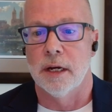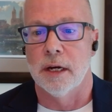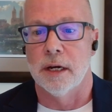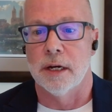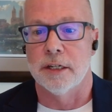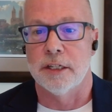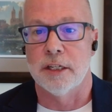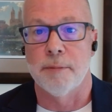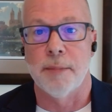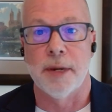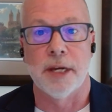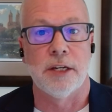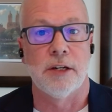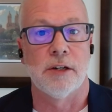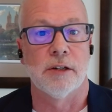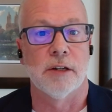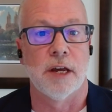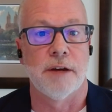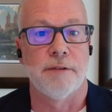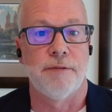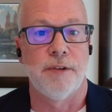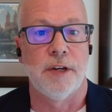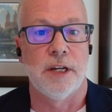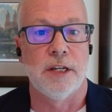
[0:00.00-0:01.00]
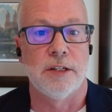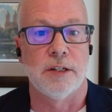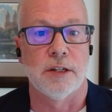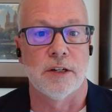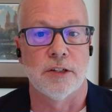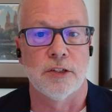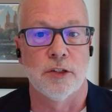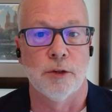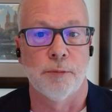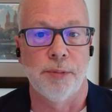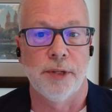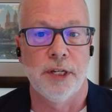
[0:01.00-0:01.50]
to make your life easier.
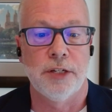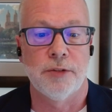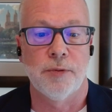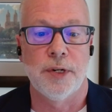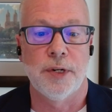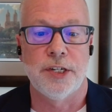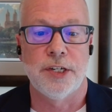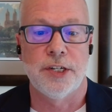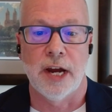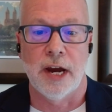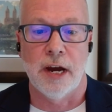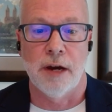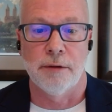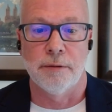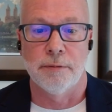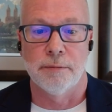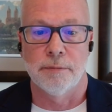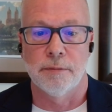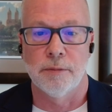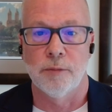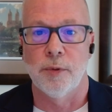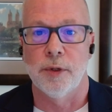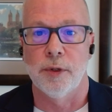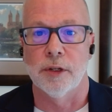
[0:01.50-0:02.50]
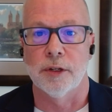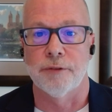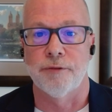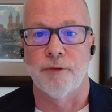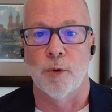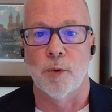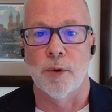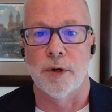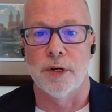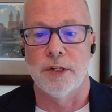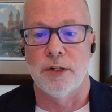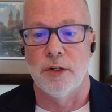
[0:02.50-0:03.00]
So please reach out. We look
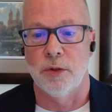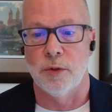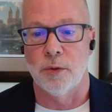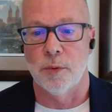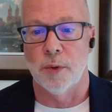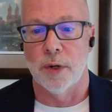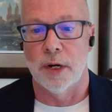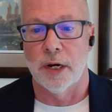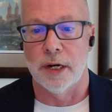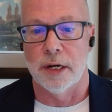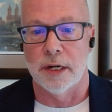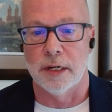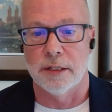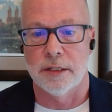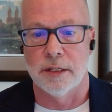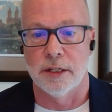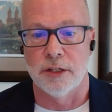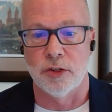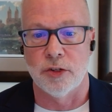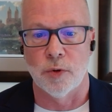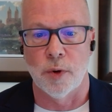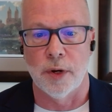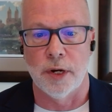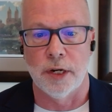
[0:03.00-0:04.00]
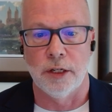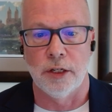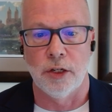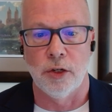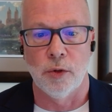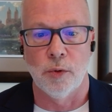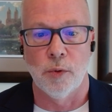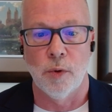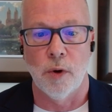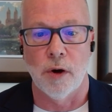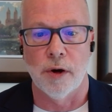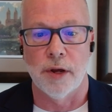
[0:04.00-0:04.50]
forward to joining
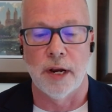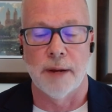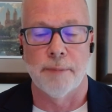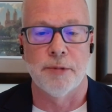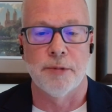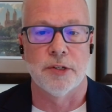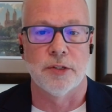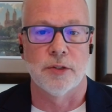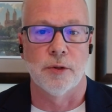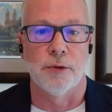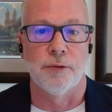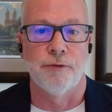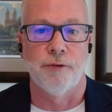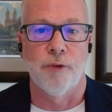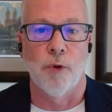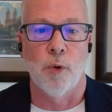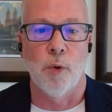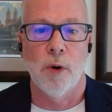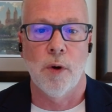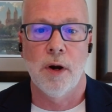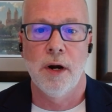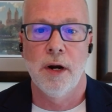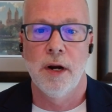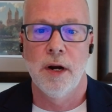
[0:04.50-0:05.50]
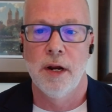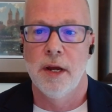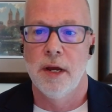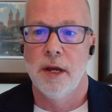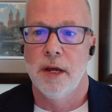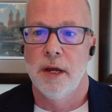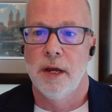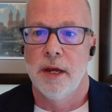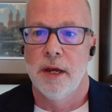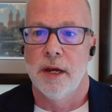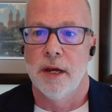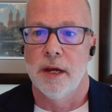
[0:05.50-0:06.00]
you on episode 4,
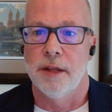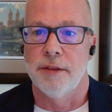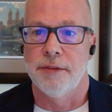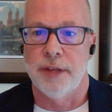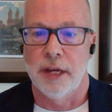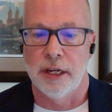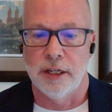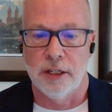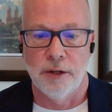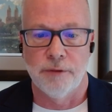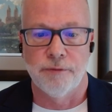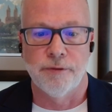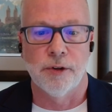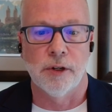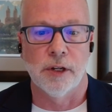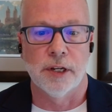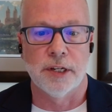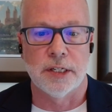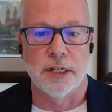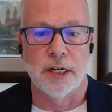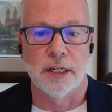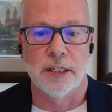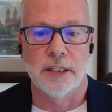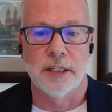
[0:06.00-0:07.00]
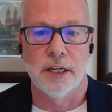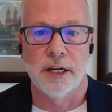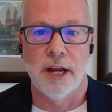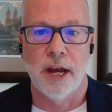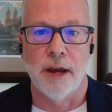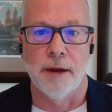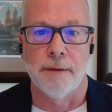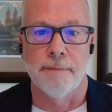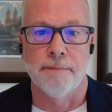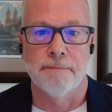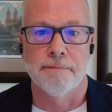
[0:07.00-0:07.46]
and thank you for listening today.